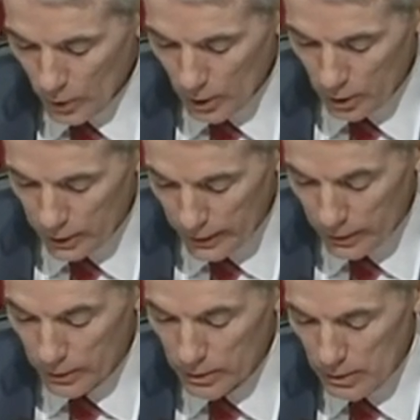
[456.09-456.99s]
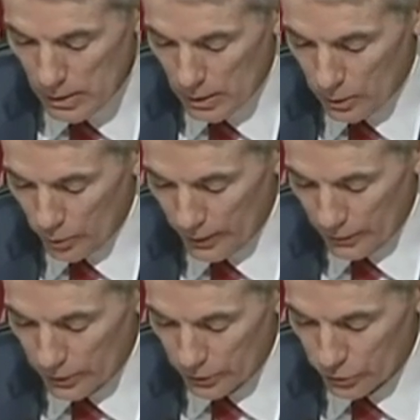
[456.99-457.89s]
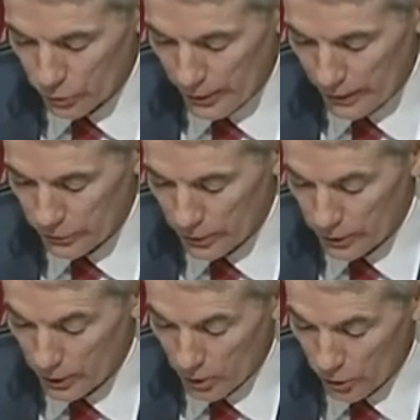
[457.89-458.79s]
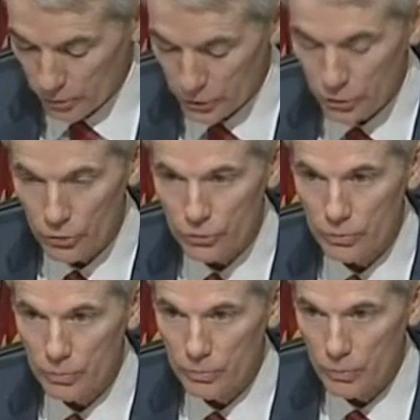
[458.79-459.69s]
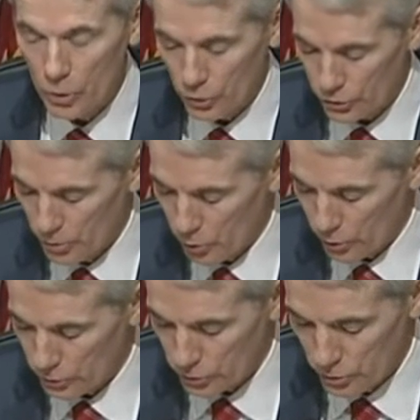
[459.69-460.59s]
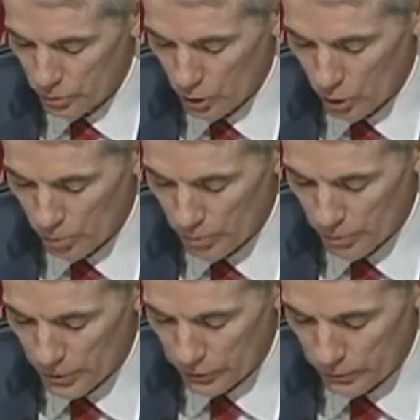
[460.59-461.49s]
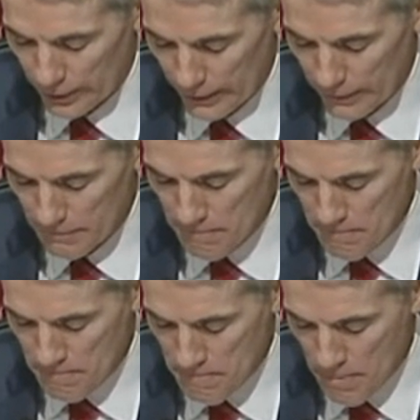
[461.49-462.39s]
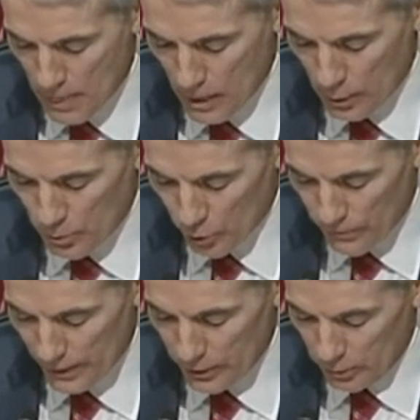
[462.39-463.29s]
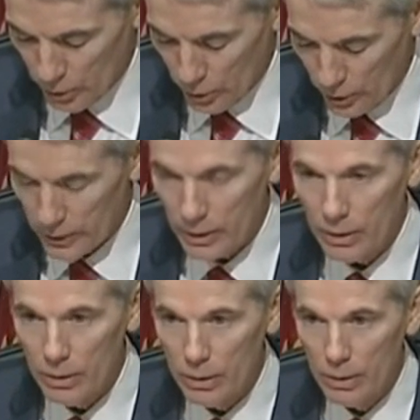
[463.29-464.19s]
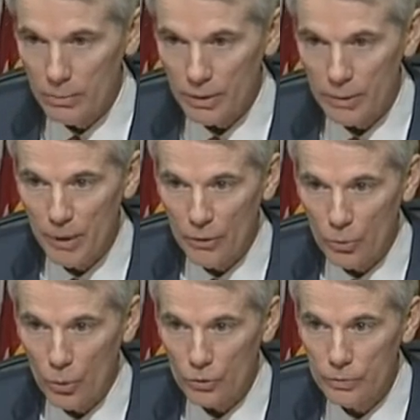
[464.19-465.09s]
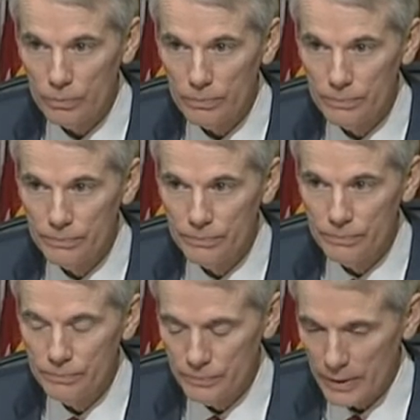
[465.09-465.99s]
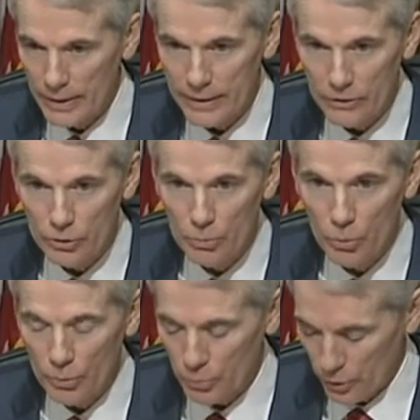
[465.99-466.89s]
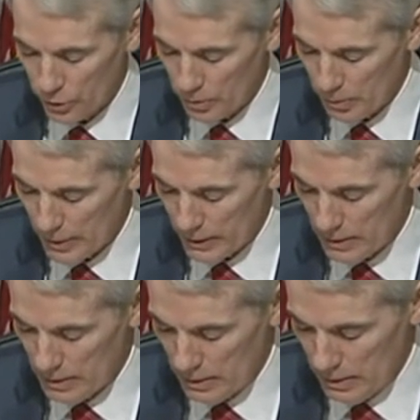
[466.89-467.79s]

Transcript: and Canada without an additional tax hit. They ultimately chose, of course, Tim Hortons' home base of Canada. Both Valiant and Burger King played by the rules. I think that's an important point to be made.